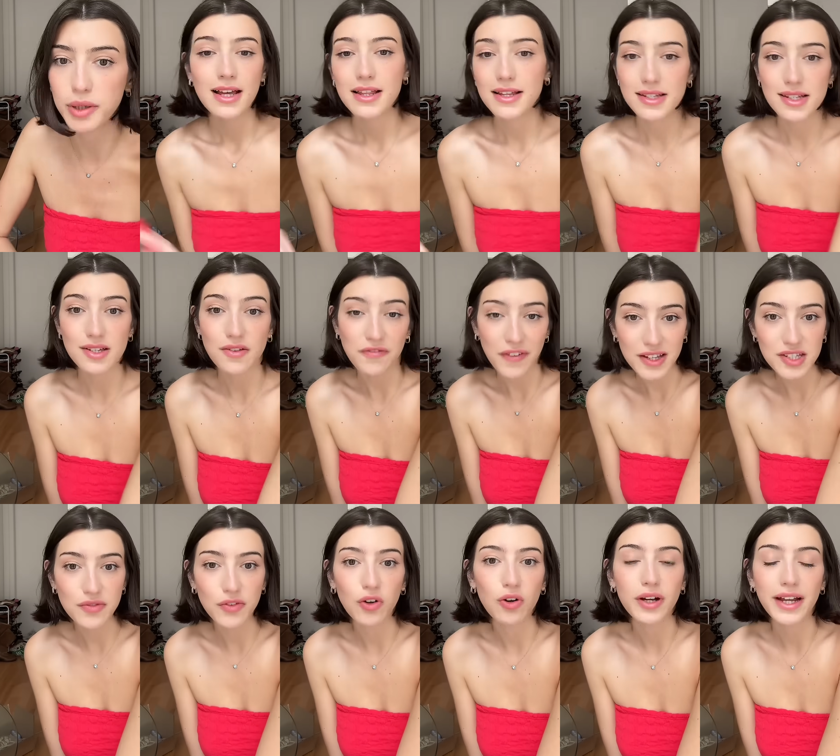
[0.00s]
This is a
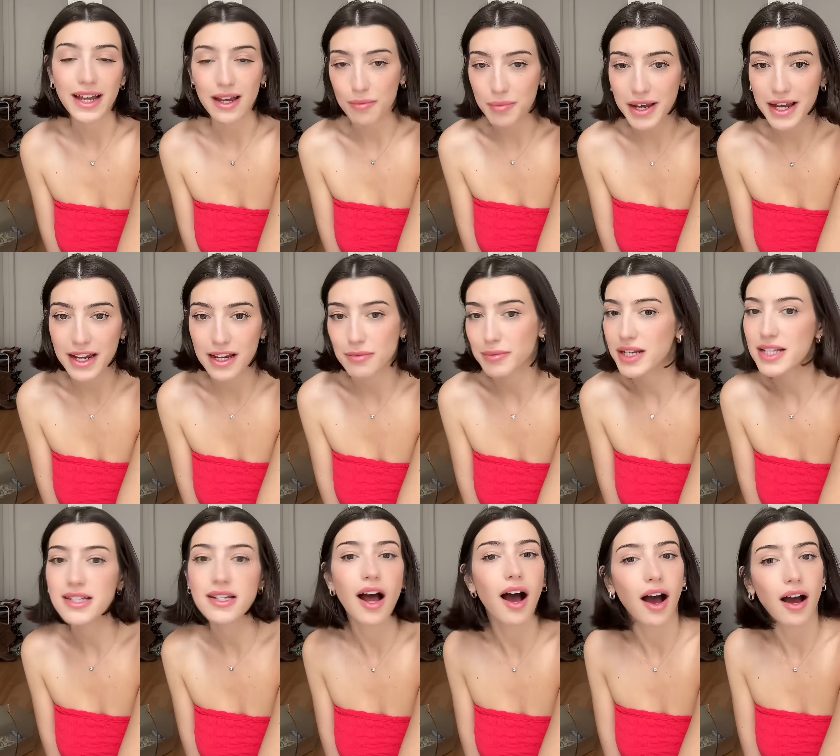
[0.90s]
festival campaign, but it's
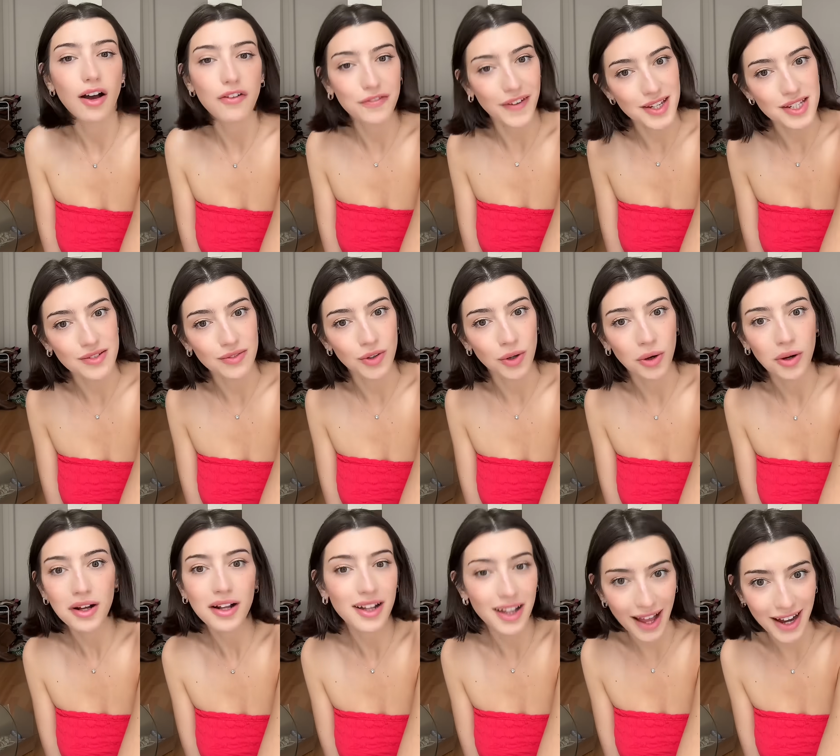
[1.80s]
not a festival
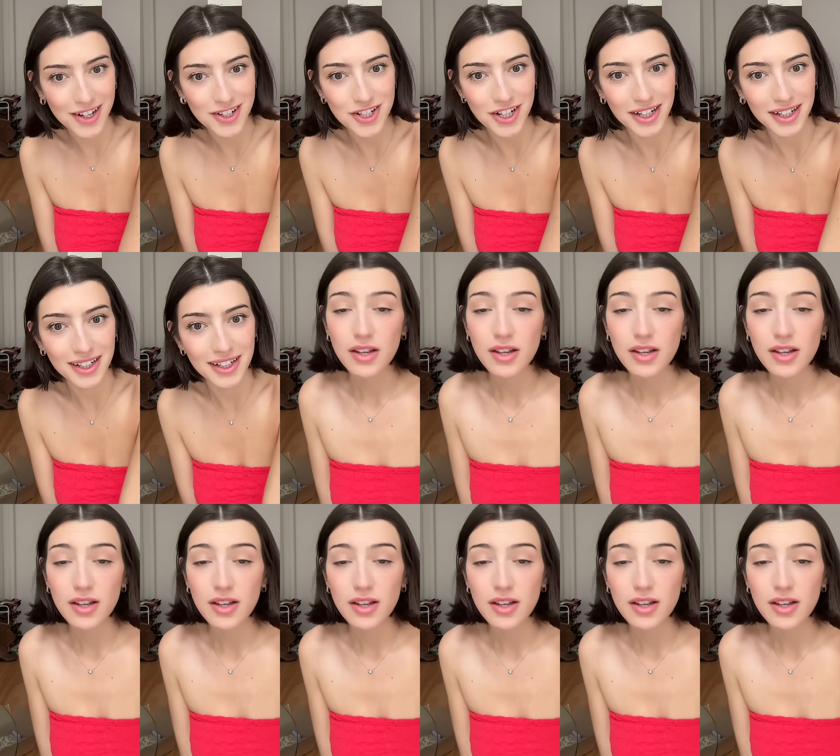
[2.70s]
collection.